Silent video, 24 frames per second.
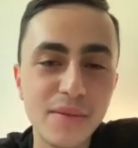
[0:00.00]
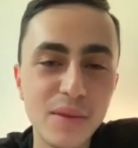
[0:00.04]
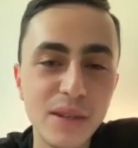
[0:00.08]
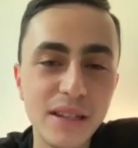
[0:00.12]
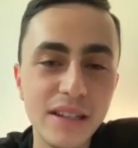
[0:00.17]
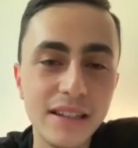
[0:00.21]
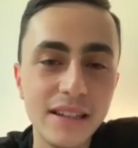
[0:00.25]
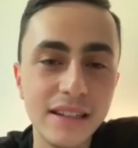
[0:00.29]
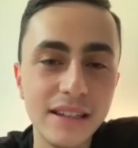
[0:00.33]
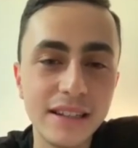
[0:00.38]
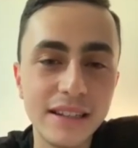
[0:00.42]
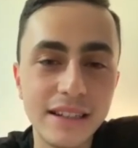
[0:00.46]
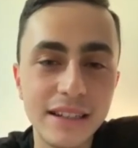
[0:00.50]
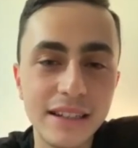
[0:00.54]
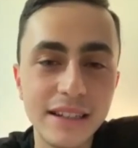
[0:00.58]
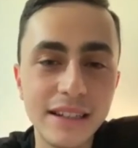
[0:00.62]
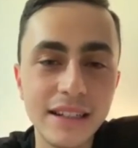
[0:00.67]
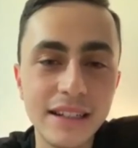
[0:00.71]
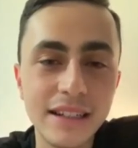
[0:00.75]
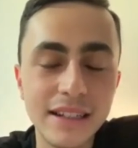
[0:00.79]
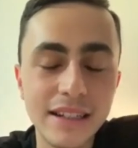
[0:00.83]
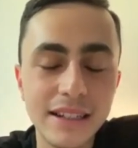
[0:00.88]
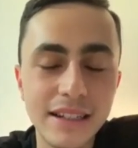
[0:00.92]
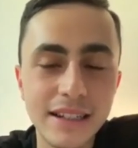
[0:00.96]
I mean,
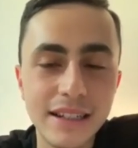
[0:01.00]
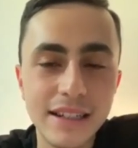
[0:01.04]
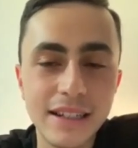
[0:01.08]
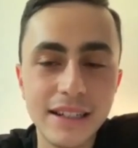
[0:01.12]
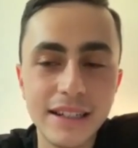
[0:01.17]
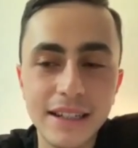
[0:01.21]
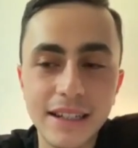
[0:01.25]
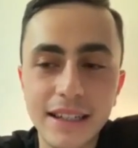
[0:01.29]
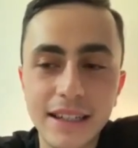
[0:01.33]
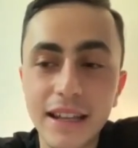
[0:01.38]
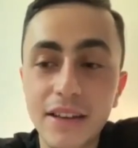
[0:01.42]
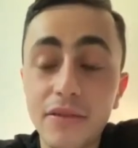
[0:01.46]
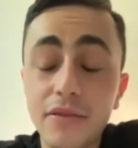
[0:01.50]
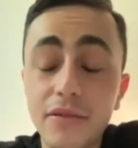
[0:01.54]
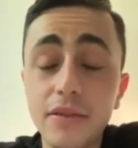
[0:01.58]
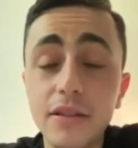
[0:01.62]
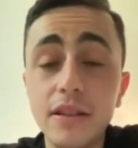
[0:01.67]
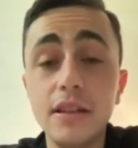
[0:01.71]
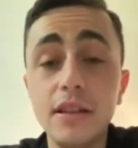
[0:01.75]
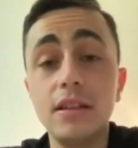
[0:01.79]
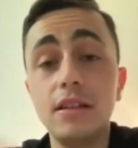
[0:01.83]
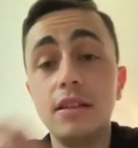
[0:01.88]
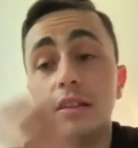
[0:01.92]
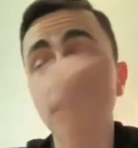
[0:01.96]

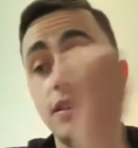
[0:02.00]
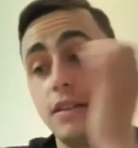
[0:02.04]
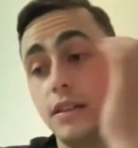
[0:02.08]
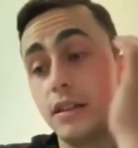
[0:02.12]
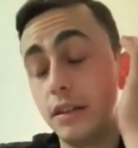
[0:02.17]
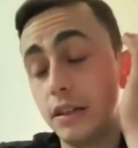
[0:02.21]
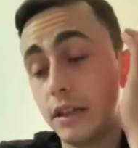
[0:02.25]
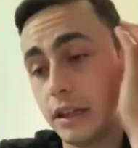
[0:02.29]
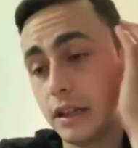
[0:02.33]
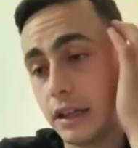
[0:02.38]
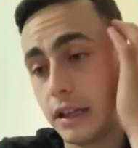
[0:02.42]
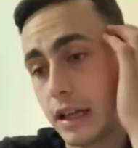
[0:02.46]
definitely